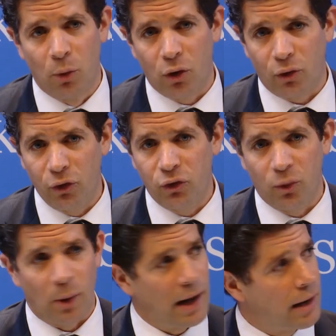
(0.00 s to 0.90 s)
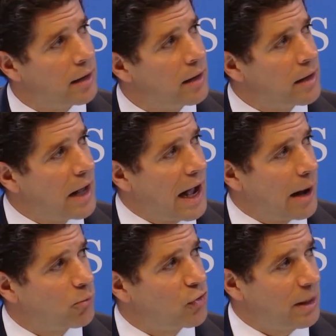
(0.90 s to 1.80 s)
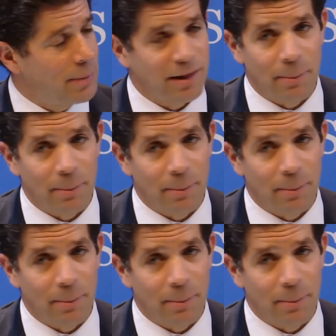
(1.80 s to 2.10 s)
more crucial one really being